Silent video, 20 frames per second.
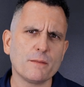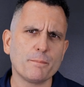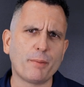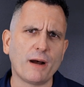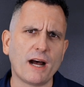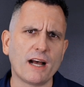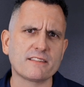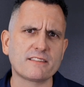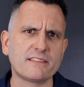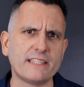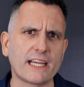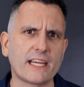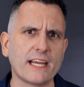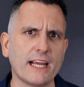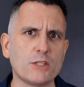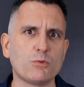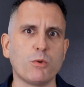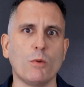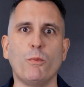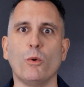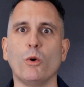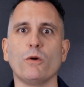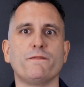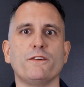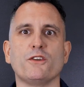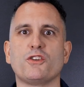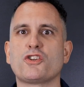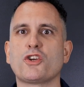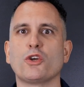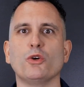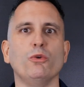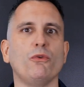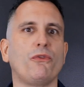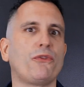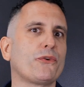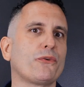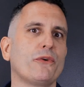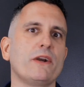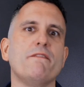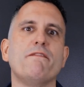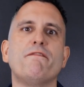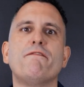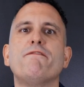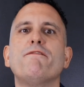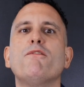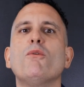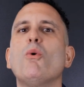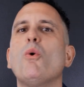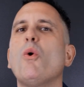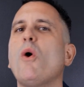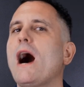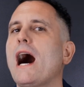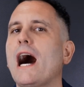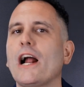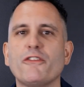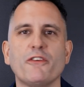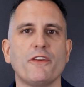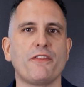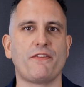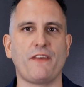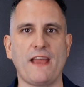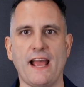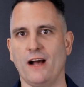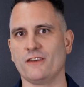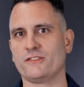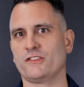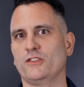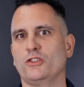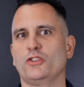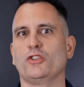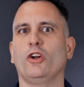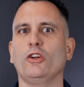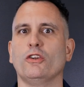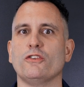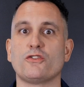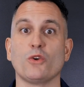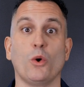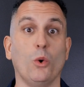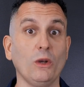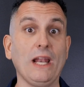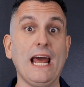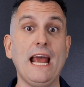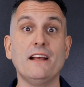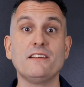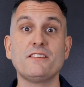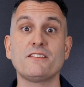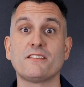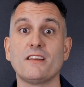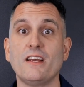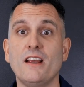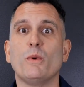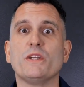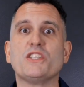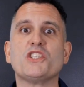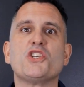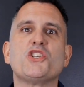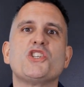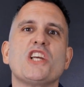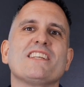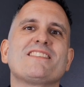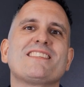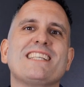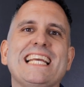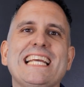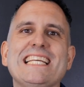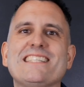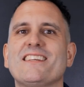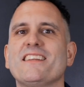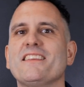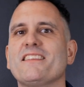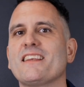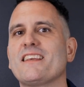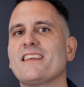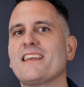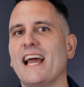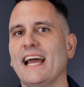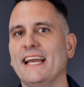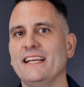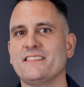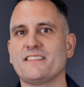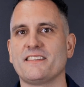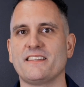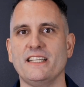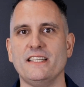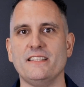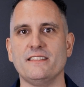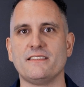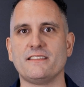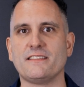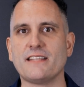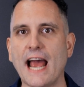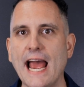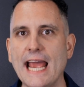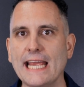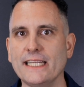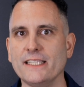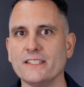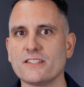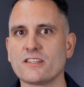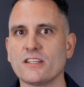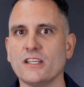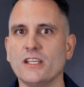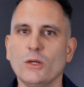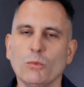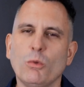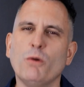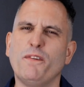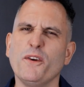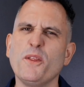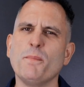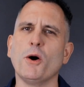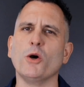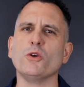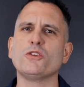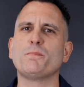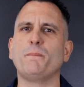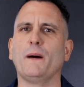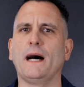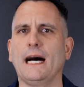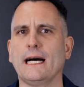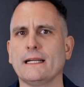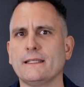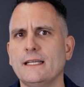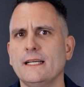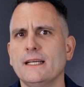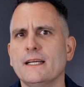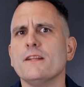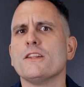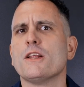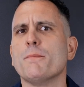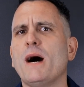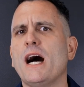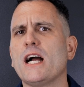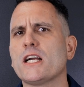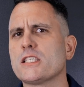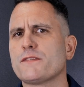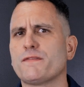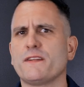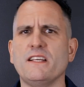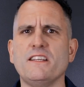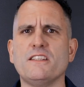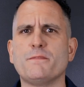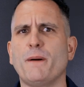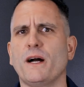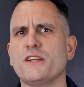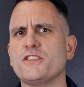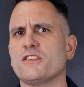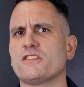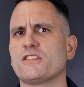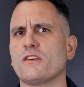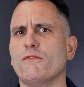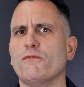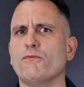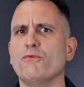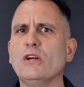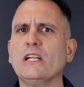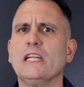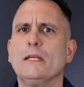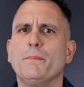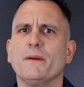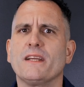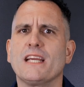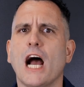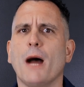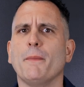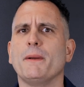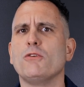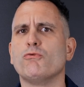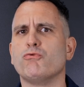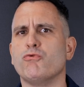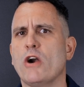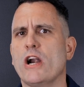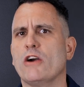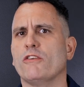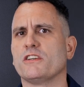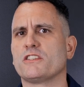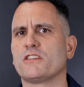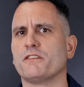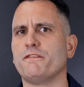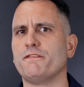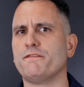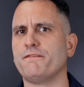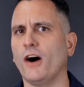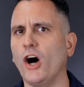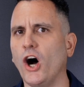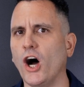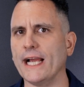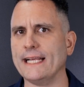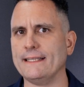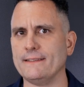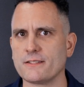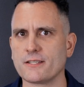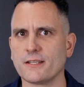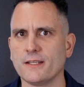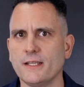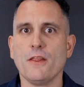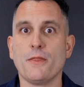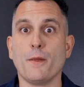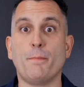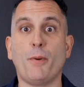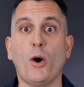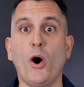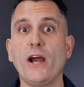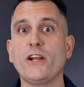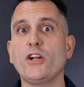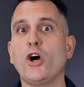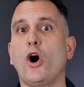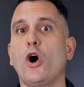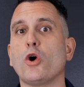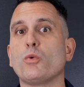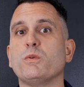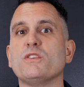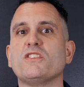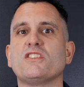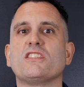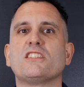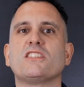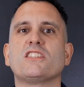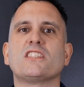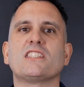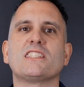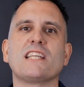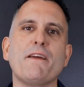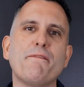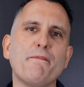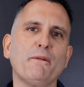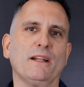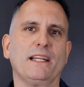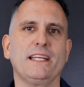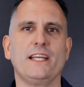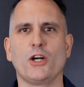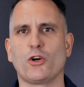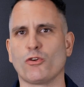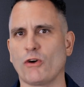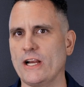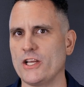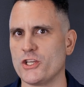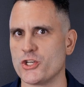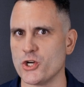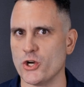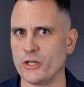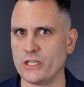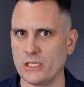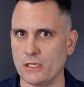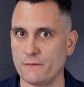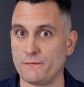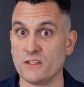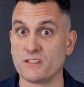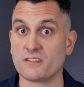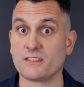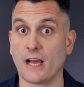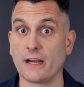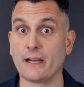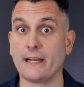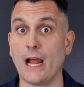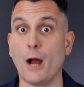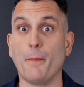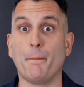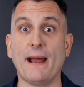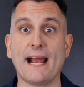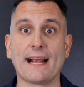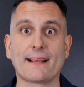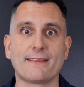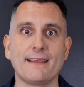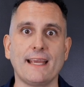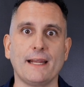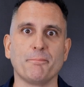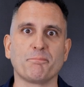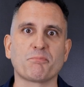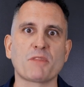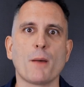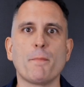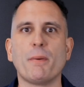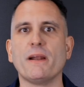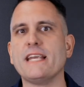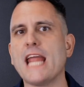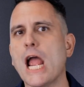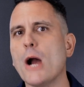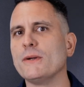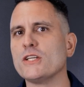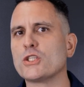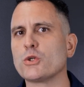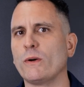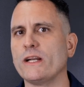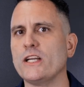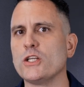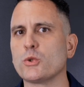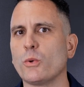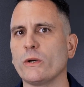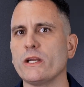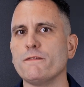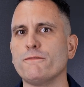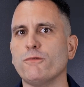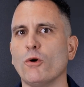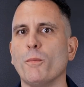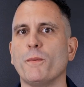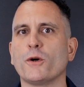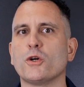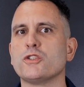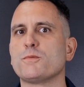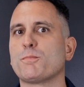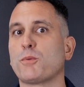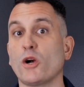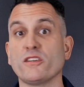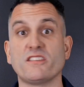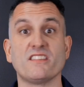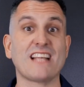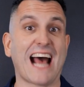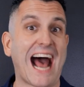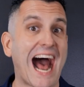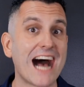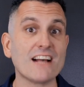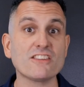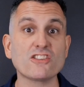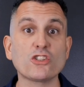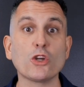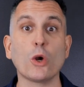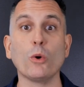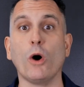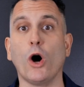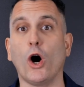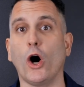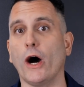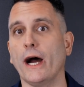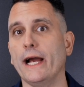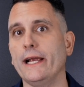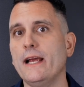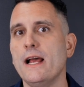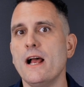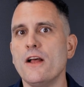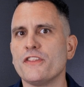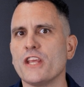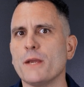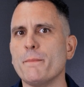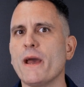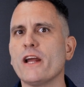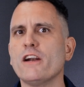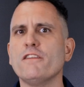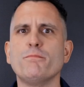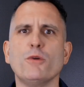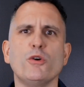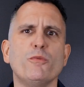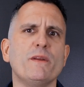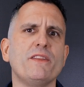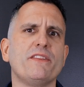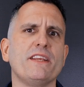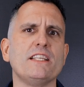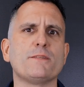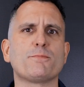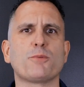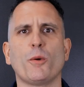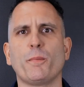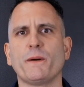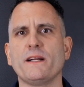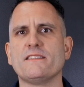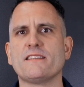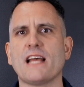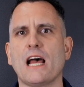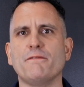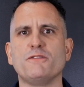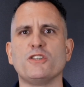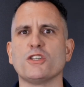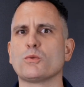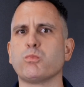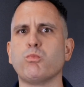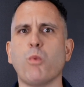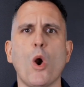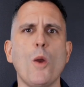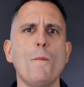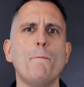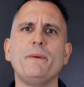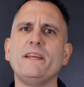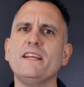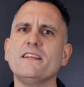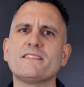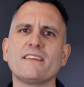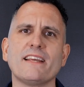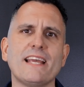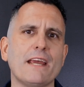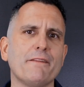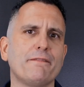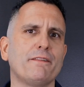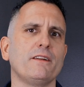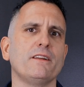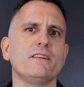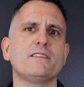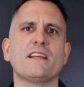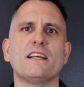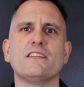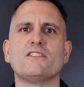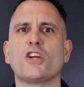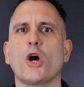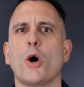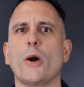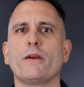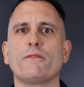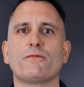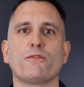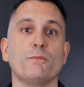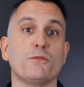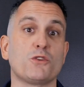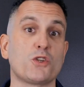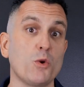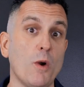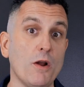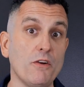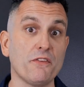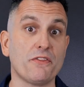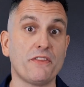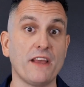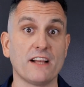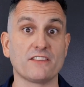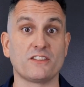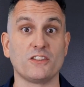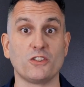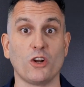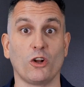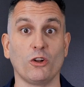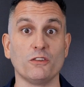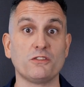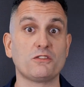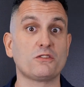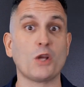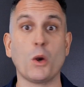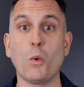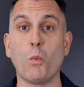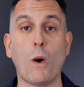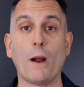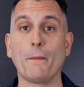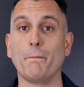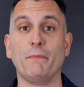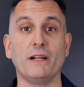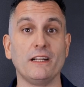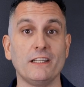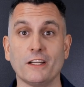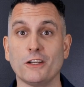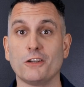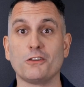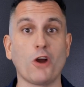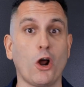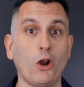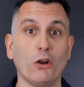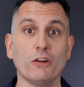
in past decades were bought for $200,000, $300,000, $400,000 or less, which just isn't the case these days. Well, for the most part, the markets for these budgets are really becoming rarer to find. The buy and hold was definitely a great journey if you started out back then. But now in 2024, because prices are so high, the amount of movement these properties have just won't be as effortless as going from $200,000 to $1 million